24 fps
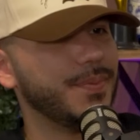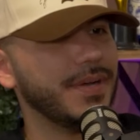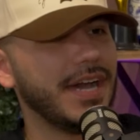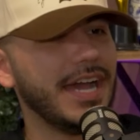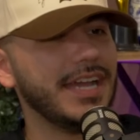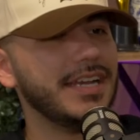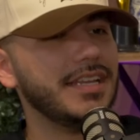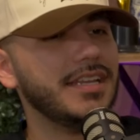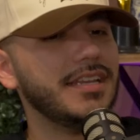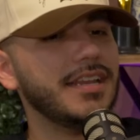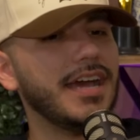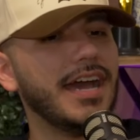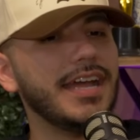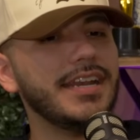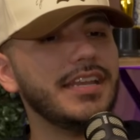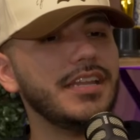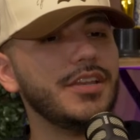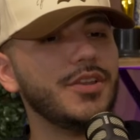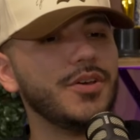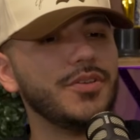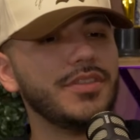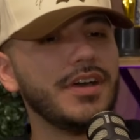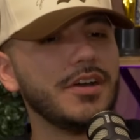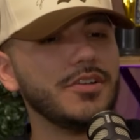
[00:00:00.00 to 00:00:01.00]
But I didn't. I
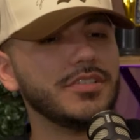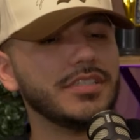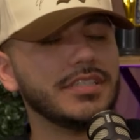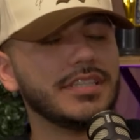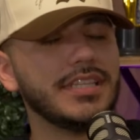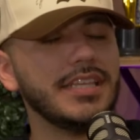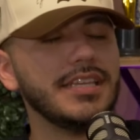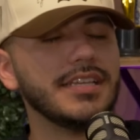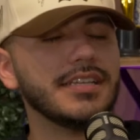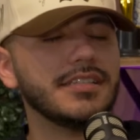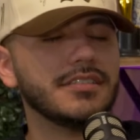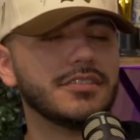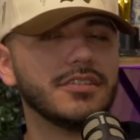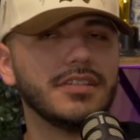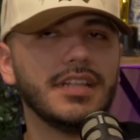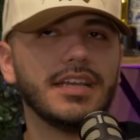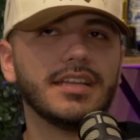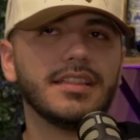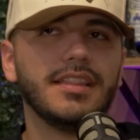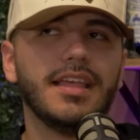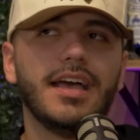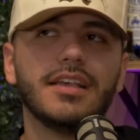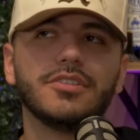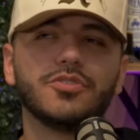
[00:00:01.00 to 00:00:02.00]
didn't know that was a thing until
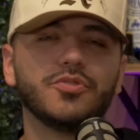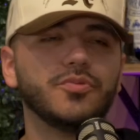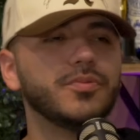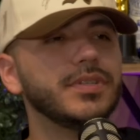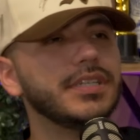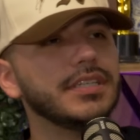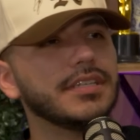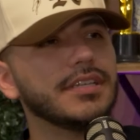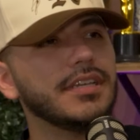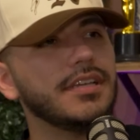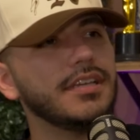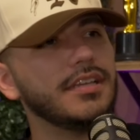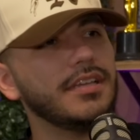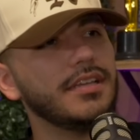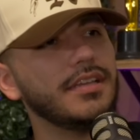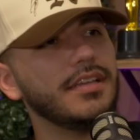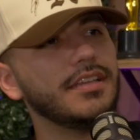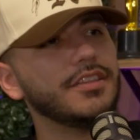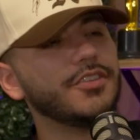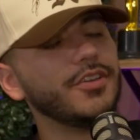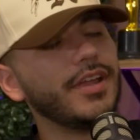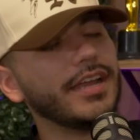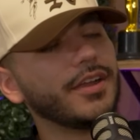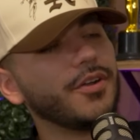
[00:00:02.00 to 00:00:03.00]
like last week.
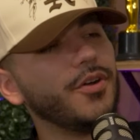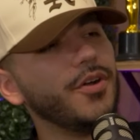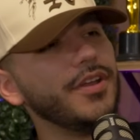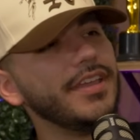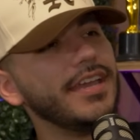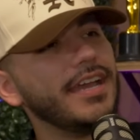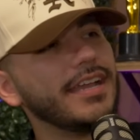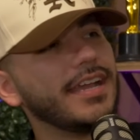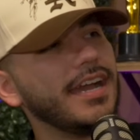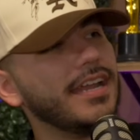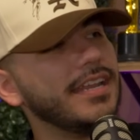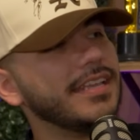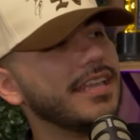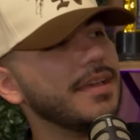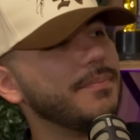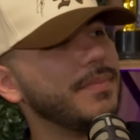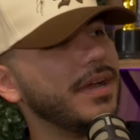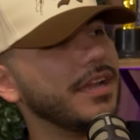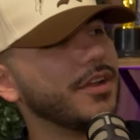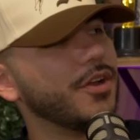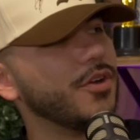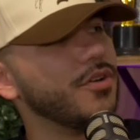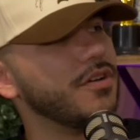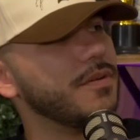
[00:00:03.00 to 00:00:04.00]
Well, like, oh yeah, I got to get
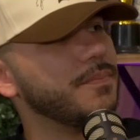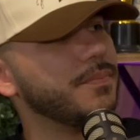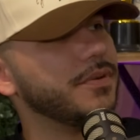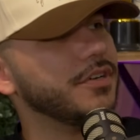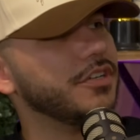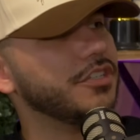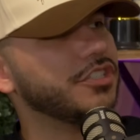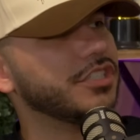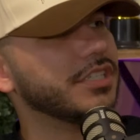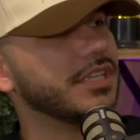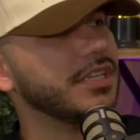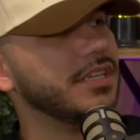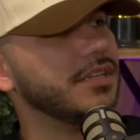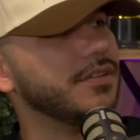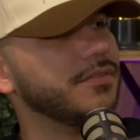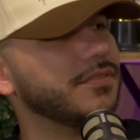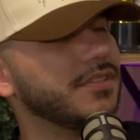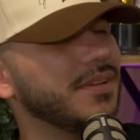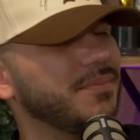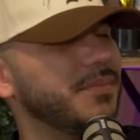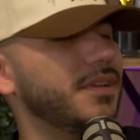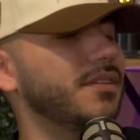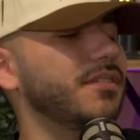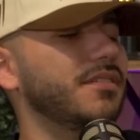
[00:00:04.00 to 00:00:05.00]
my girl a push
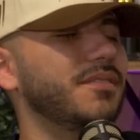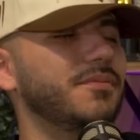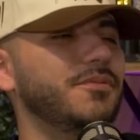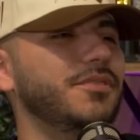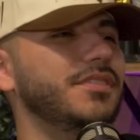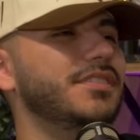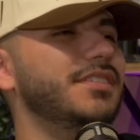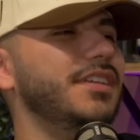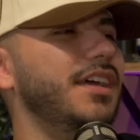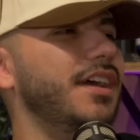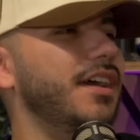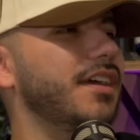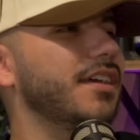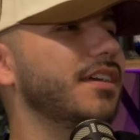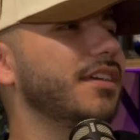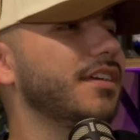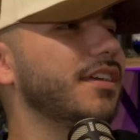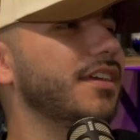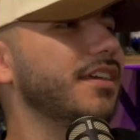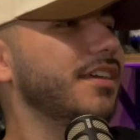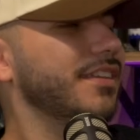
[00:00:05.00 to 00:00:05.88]
gift. I'm like, what's that?